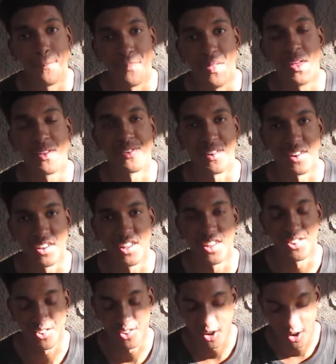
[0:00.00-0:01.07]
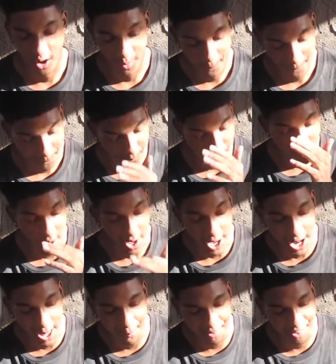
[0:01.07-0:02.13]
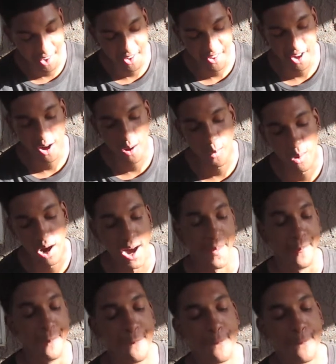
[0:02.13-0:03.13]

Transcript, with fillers: This a good song. And I'm gonna tell y'all why.